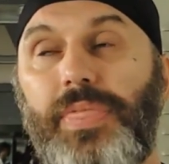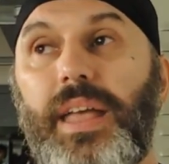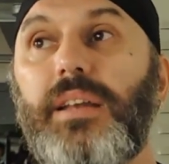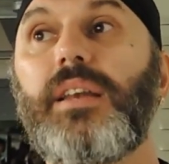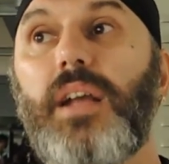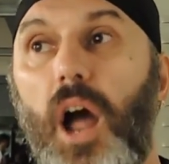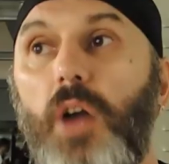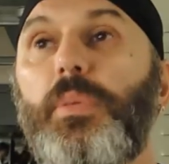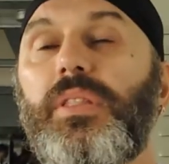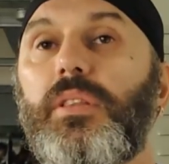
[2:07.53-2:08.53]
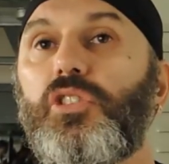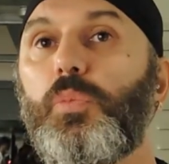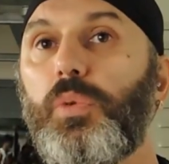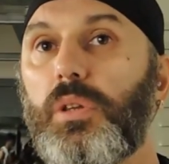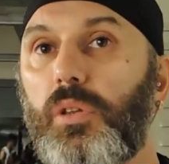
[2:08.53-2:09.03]
that
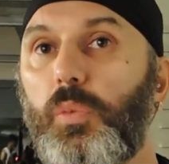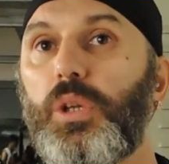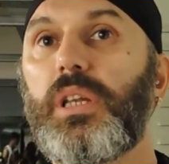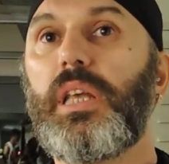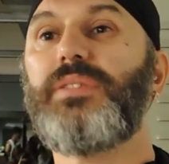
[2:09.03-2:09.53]
garment what